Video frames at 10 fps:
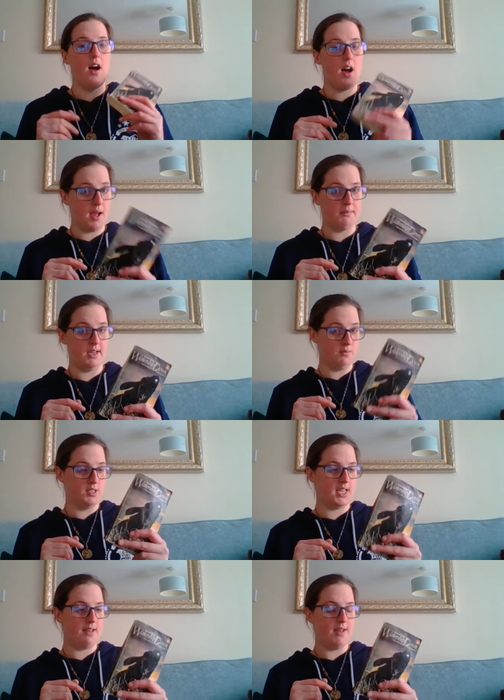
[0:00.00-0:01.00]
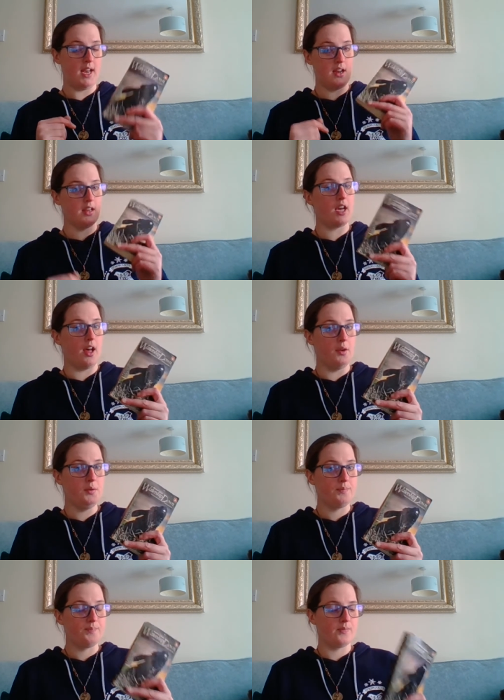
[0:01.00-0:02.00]
I'm going to give it another go,
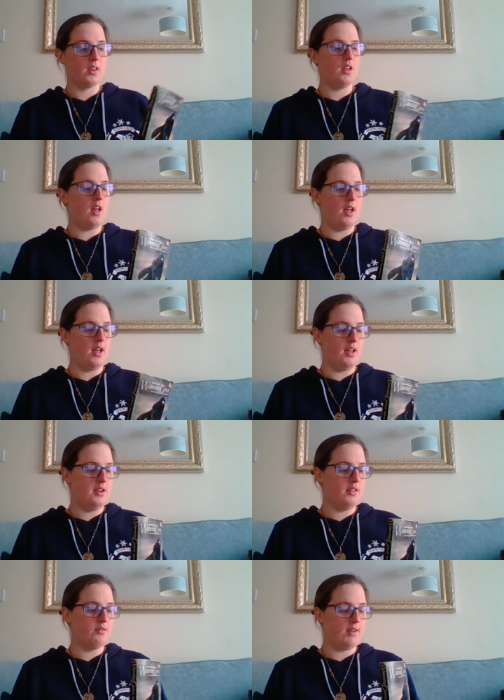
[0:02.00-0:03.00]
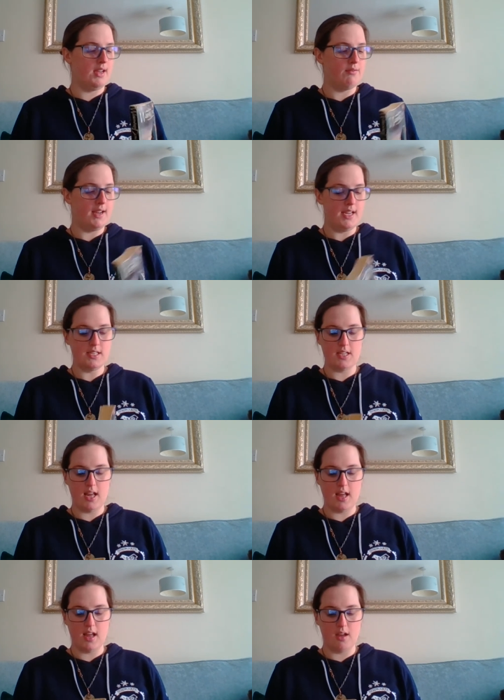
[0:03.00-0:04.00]
uh, another reread.
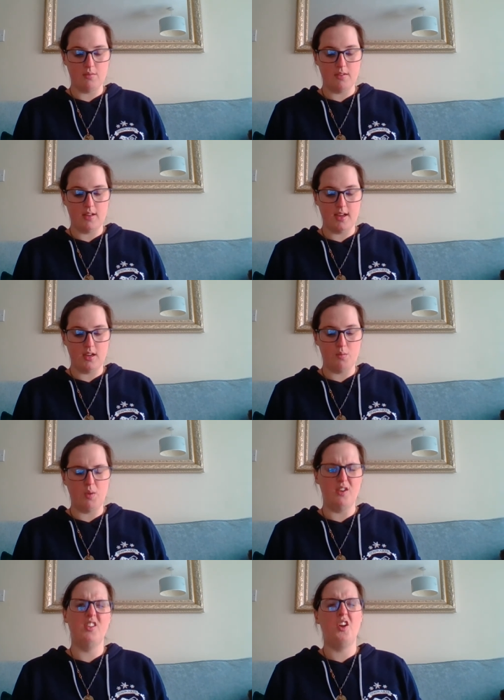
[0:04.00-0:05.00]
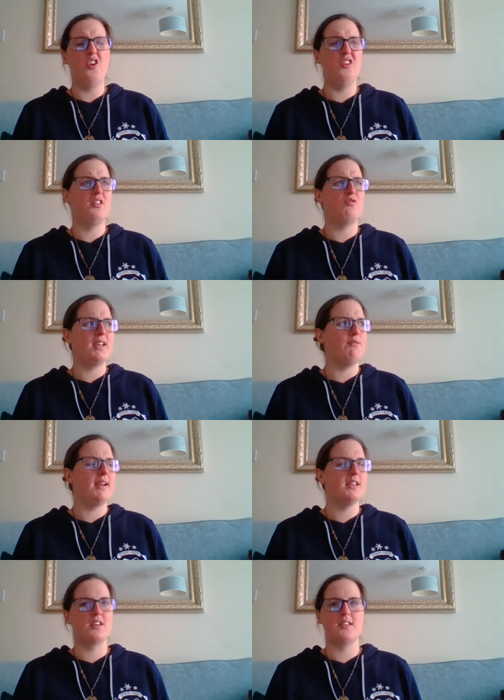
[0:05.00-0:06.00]
Uh, well, not another reread
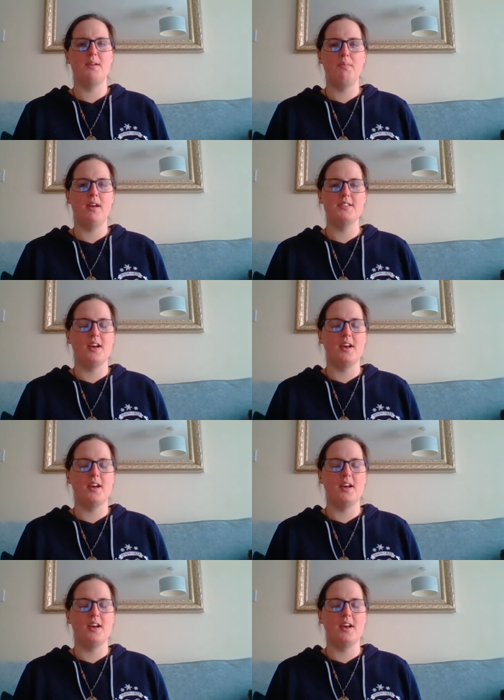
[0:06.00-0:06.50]
because that implies